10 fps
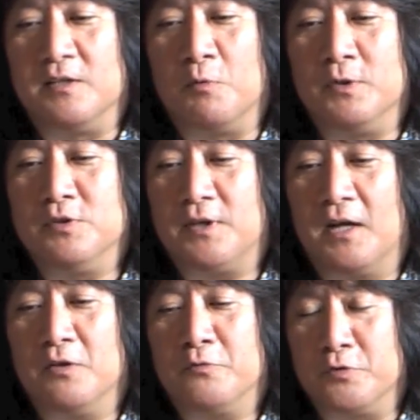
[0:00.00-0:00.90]
they went to
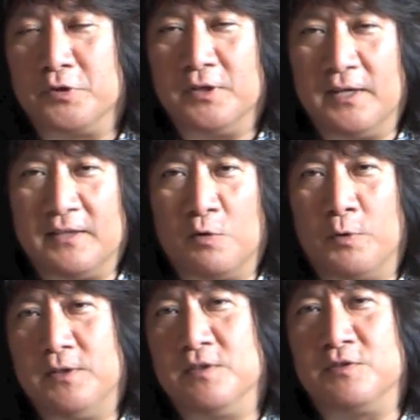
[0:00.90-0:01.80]
California and they
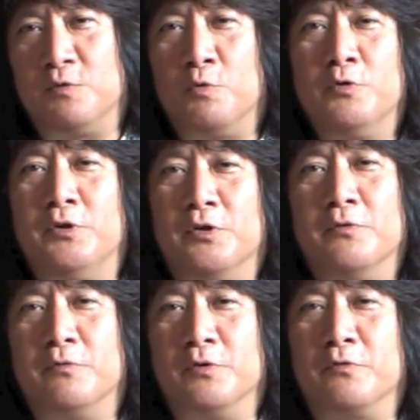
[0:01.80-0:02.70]
witnessed the
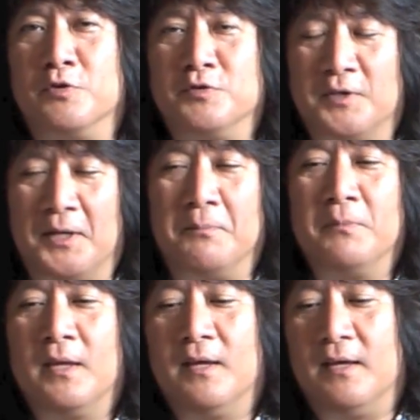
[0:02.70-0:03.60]
rodeo for the first time.
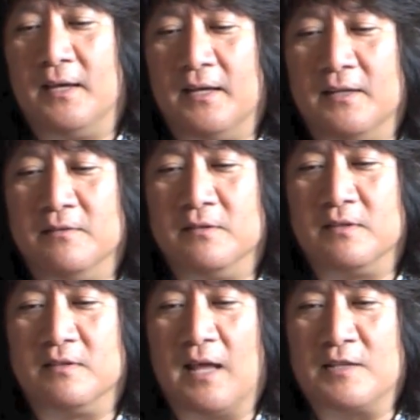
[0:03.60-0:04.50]
And
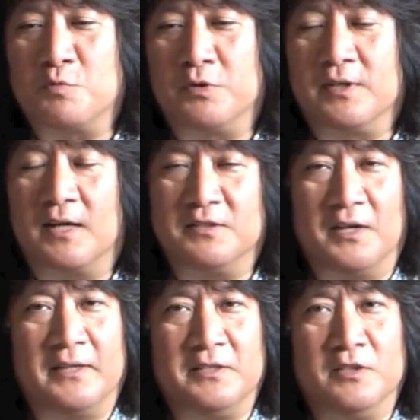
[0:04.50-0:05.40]
that's where they got
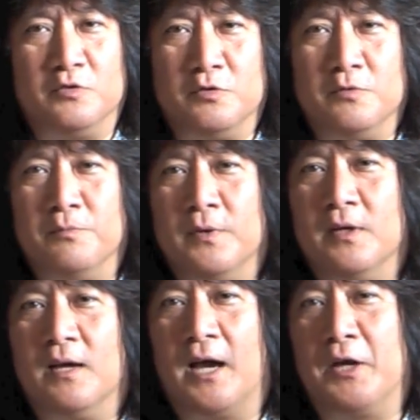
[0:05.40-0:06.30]
the idea to
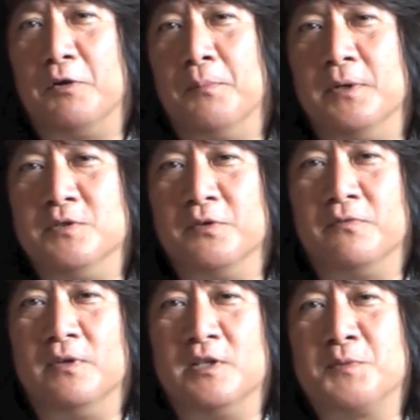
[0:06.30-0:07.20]
hire a bunch of
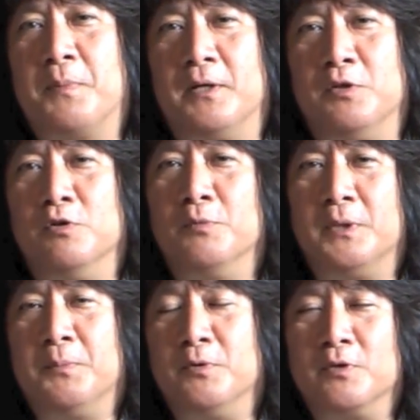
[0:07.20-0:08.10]
Hispaniola
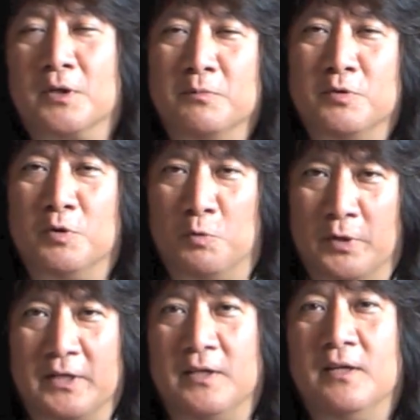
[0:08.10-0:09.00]
people to come to
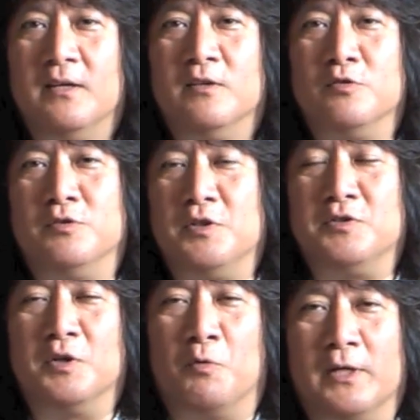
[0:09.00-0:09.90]
Hawaii to
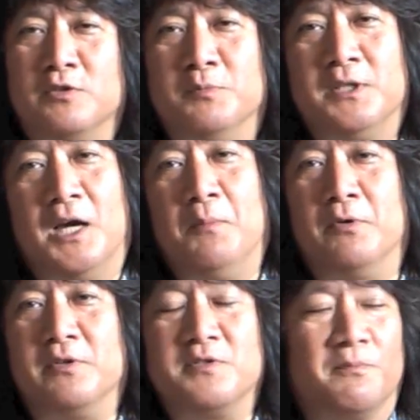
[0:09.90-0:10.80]
teach the Hawaiians to be
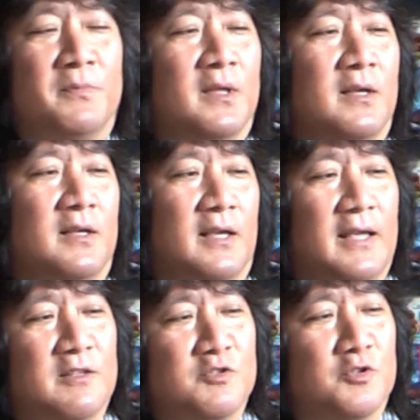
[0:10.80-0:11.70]
cowboys.
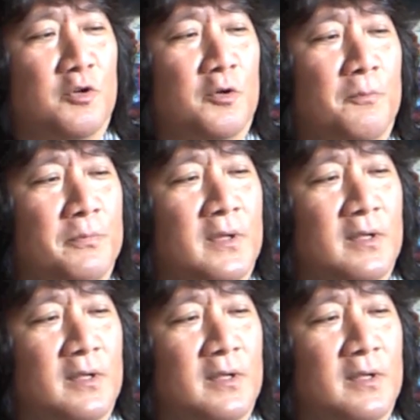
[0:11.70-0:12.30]
And so